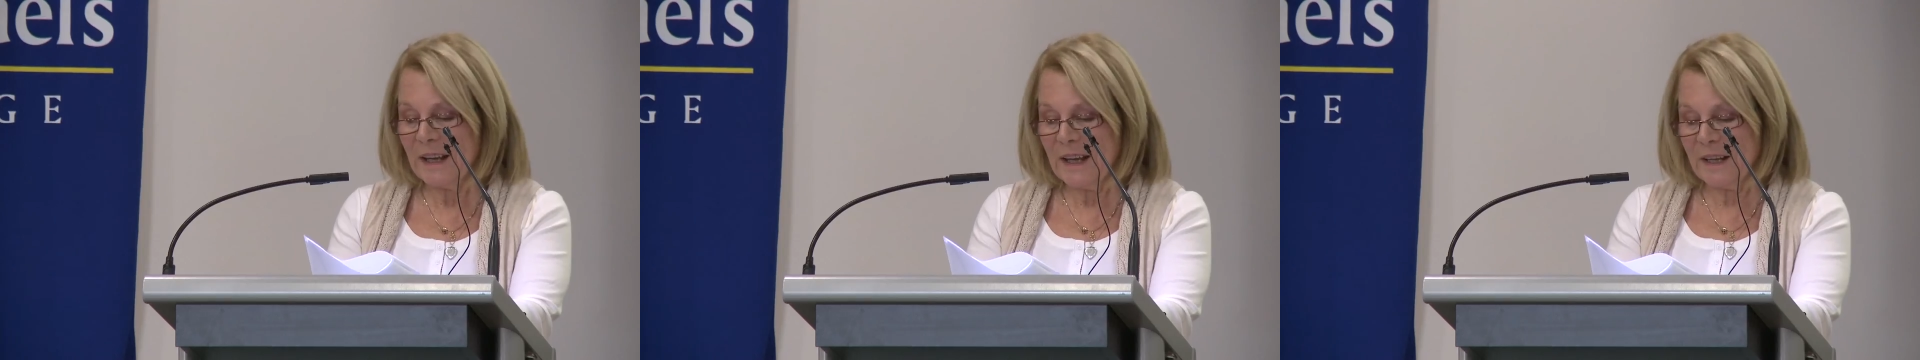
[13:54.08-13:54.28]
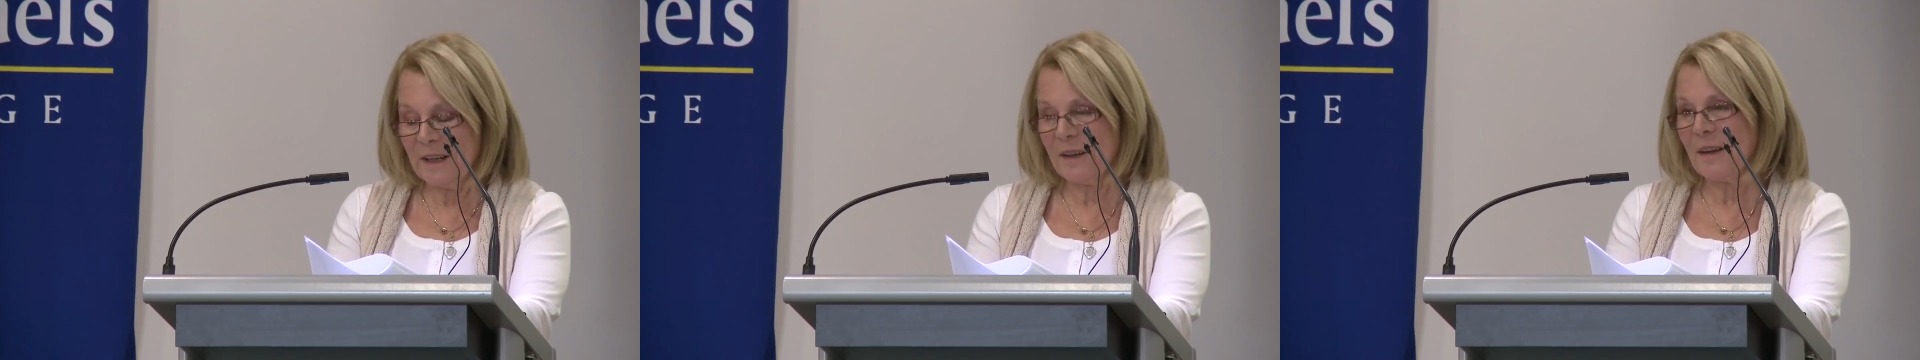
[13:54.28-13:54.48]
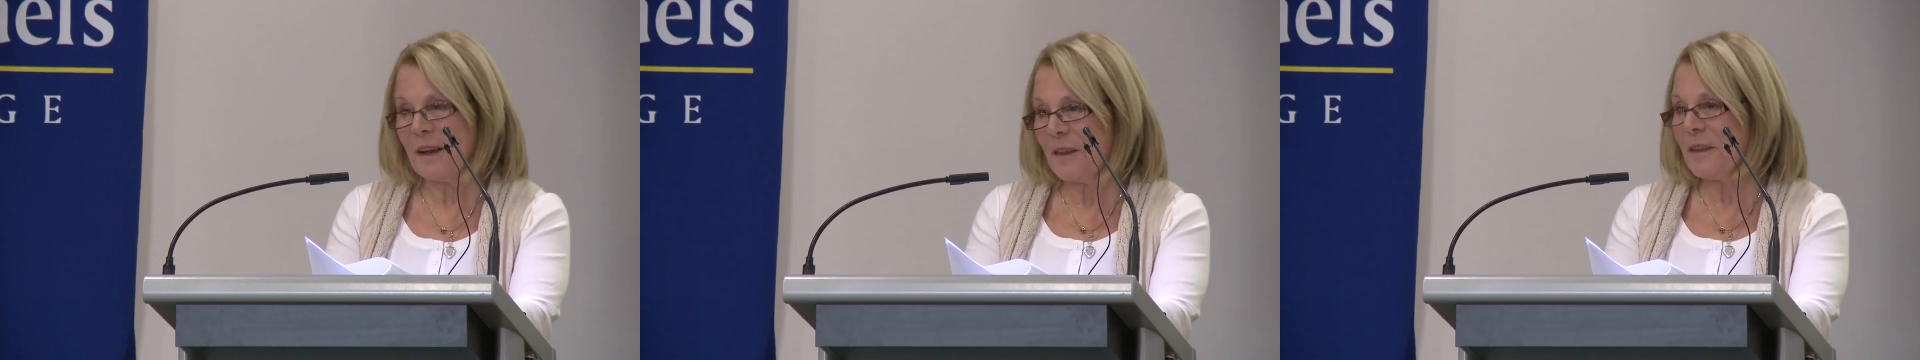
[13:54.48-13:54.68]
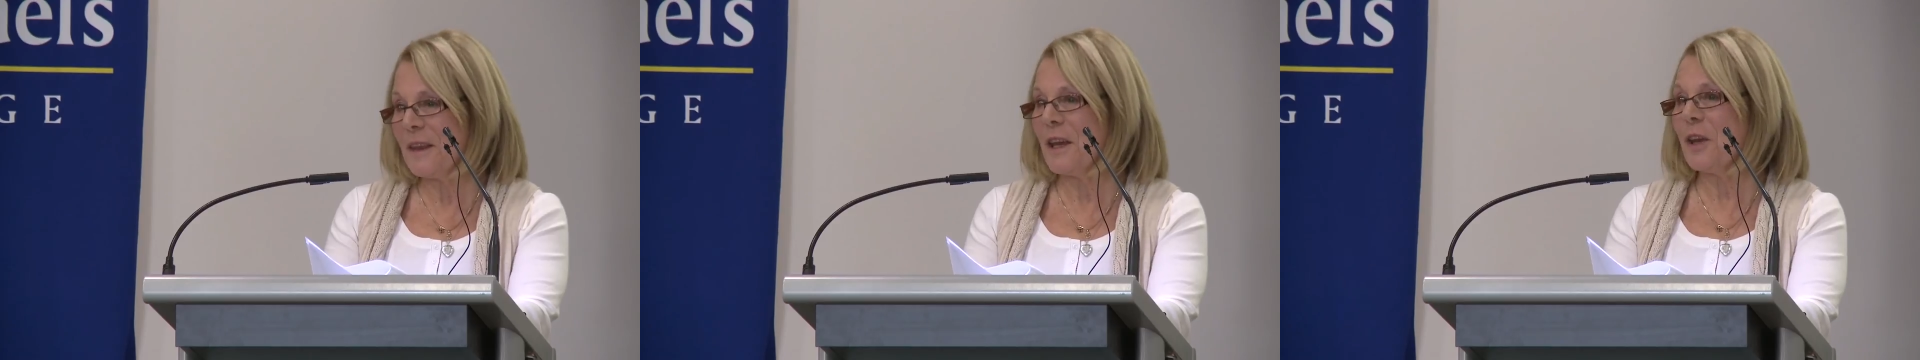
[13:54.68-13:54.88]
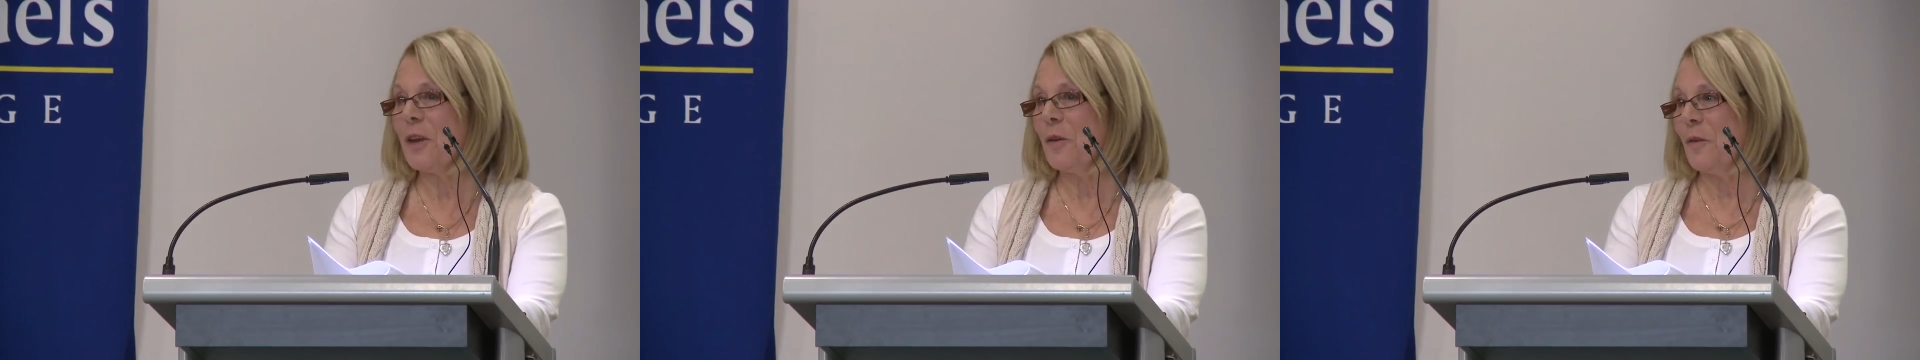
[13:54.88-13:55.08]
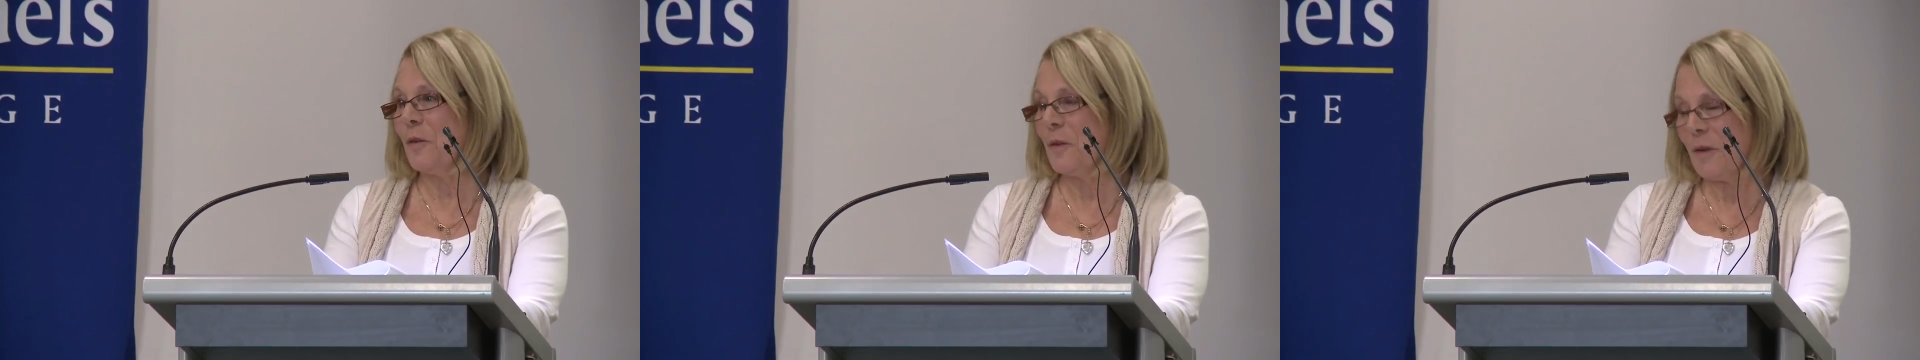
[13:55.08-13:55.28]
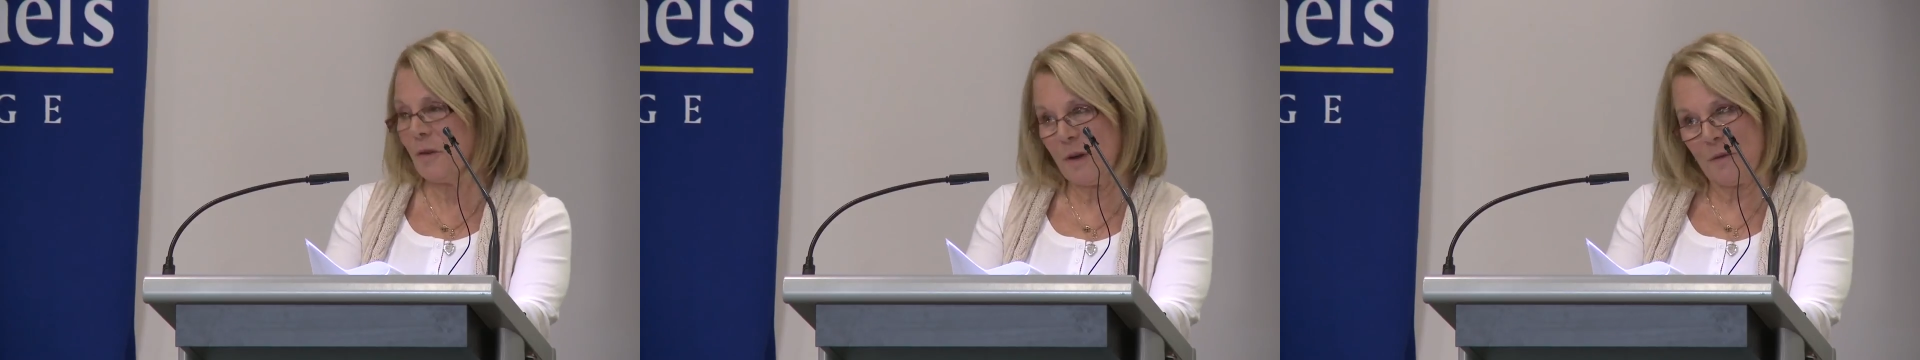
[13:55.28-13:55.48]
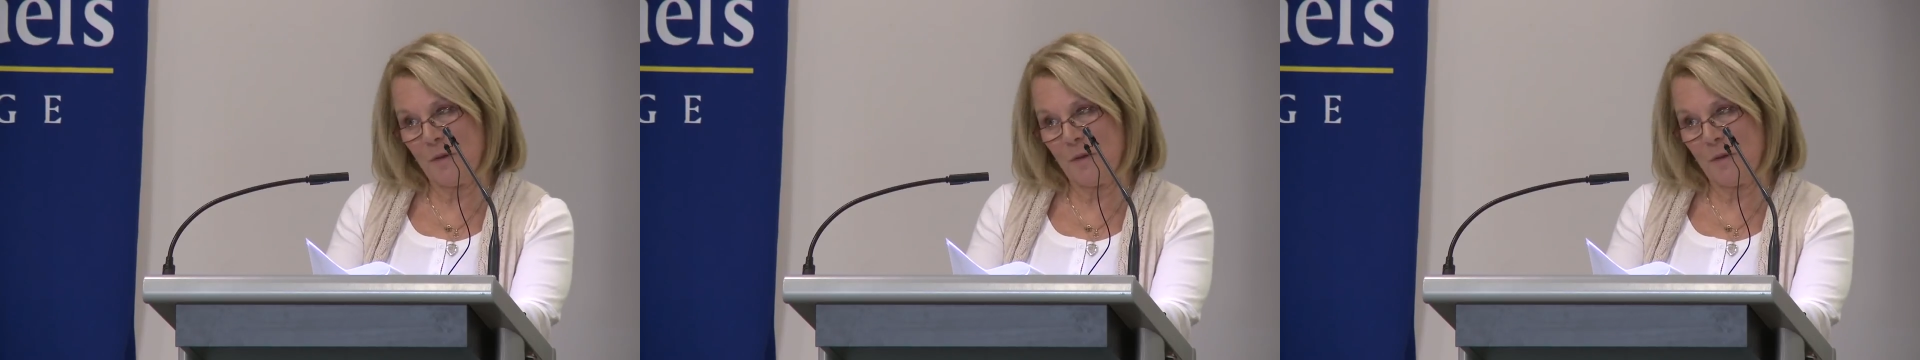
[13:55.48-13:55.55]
And I thank you very,